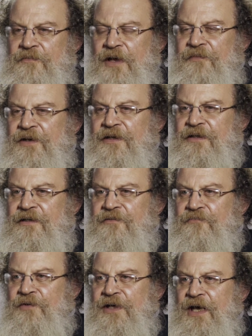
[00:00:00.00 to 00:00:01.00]
I think that
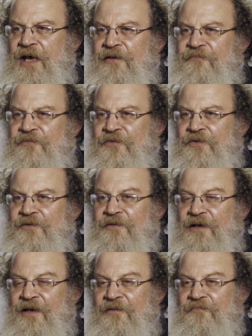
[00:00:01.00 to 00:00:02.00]
we have not
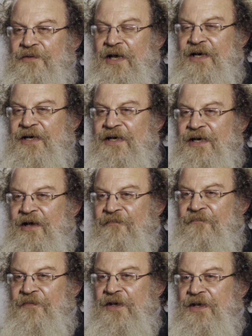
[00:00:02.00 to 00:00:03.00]
done
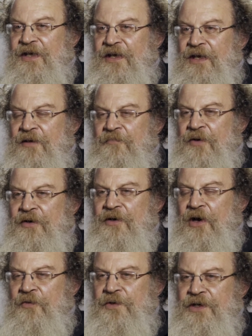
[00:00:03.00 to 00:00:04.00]
enough thinking about
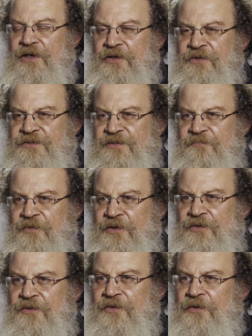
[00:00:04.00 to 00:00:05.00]
how we can use the
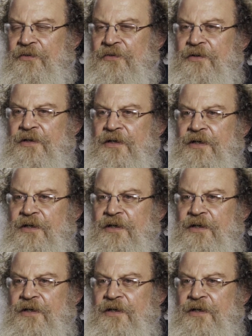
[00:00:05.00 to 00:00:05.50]
protocol